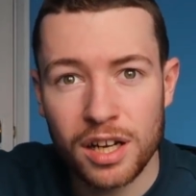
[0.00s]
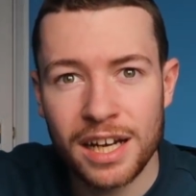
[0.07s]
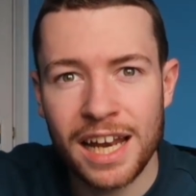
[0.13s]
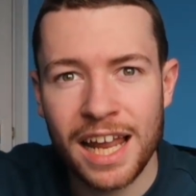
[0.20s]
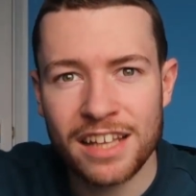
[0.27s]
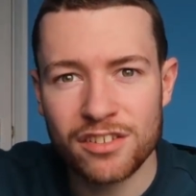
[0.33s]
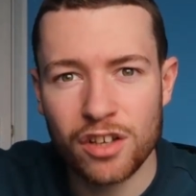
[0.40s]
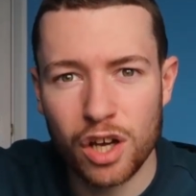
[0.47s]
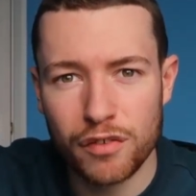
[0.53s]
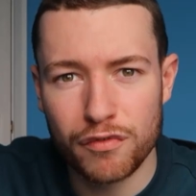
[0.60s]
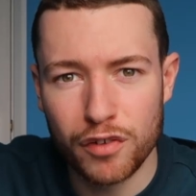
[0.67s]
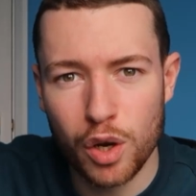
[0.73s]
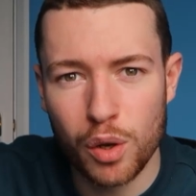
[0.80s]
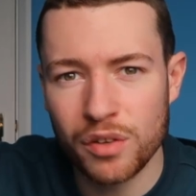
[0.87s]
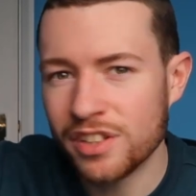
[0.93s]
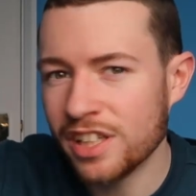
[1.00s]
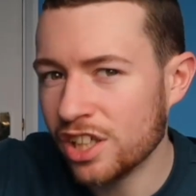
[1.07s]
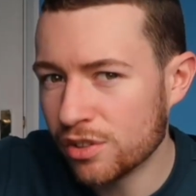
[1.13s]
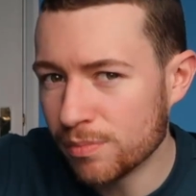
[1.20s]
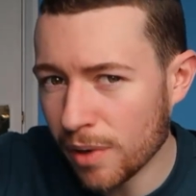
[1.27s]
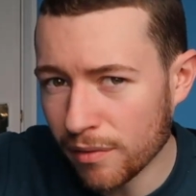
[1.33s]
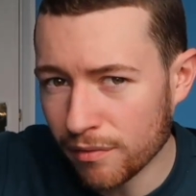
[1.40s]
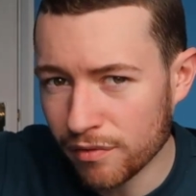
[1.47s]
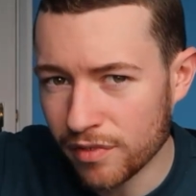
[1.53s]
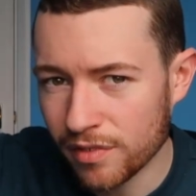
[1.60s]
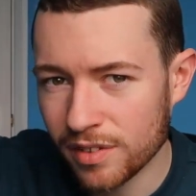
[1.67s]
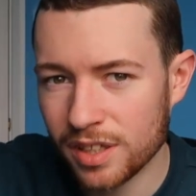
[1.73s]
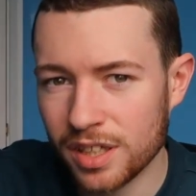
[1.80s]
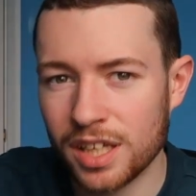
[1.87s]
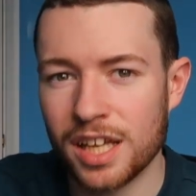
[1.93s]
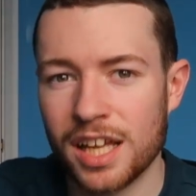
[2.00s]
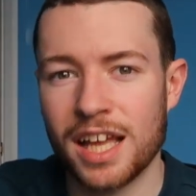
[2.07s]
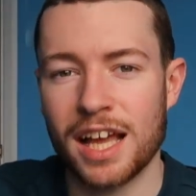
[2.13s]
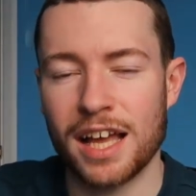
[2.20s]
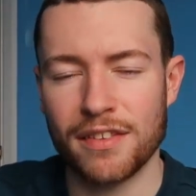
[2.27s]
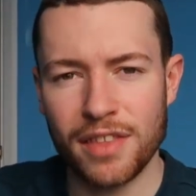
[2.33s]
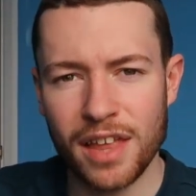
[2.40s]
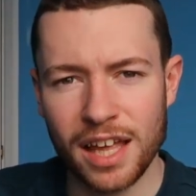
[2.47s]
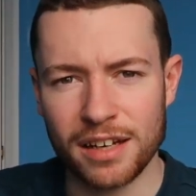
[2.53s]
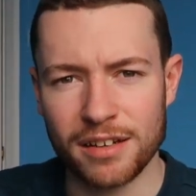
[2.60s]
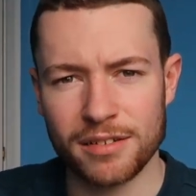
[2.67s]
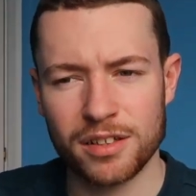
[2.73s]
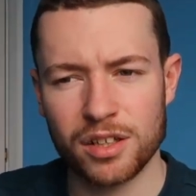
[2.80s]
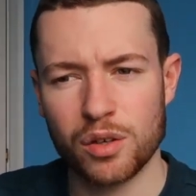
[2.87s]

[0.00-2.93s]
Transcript: less eye floaters each month. And then